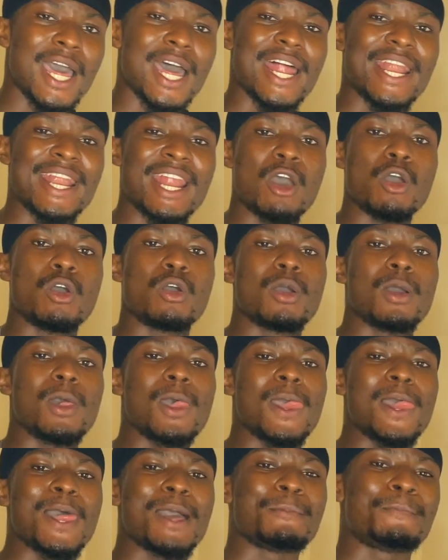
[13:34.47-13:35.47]
Now,
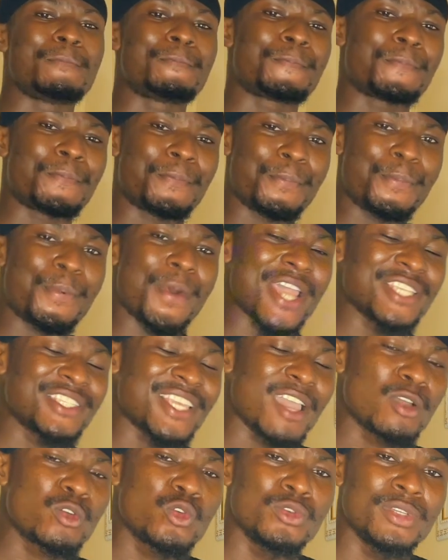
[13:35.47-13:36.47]
price
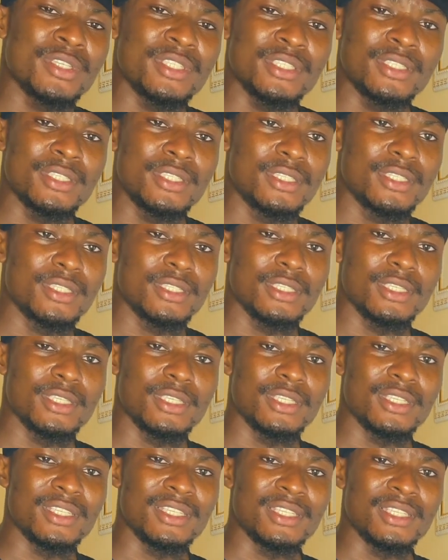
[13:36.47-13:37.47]
cycle is
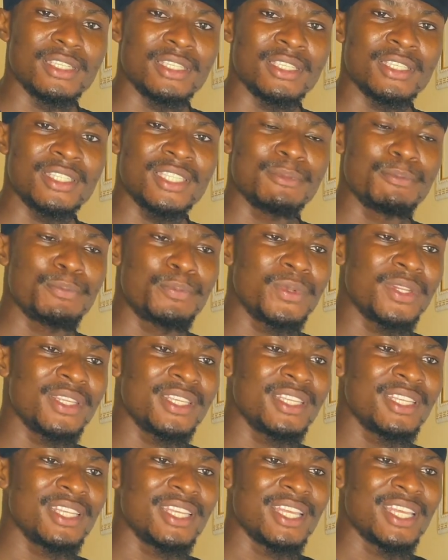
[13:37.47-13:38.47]

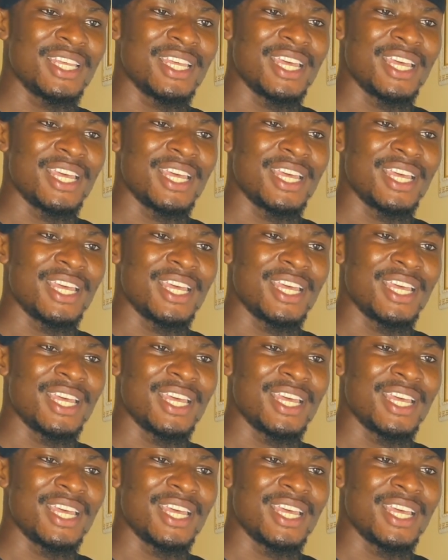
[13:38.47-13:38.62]
simply